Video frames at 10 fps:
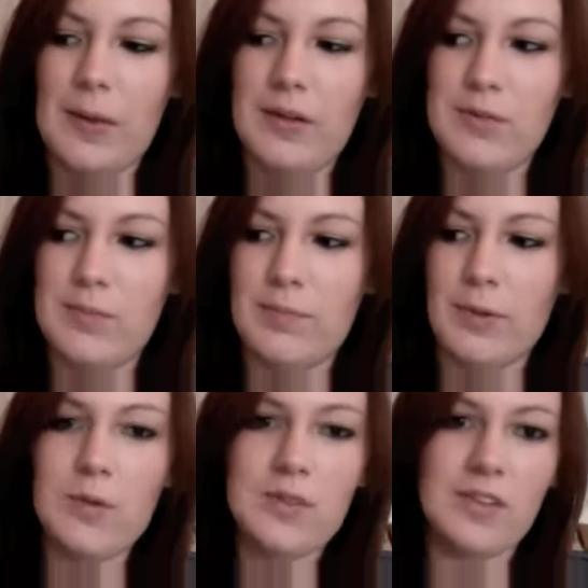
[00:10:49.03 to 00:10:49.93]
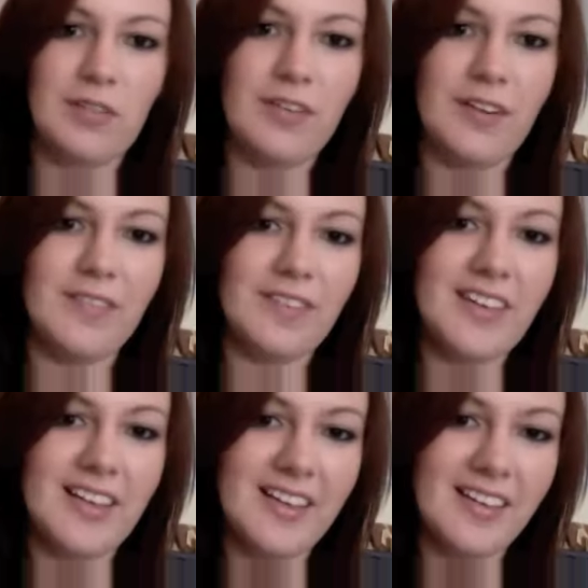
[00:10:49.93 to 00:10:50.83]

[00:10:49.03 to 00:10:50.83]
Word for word: those Boots and I found this.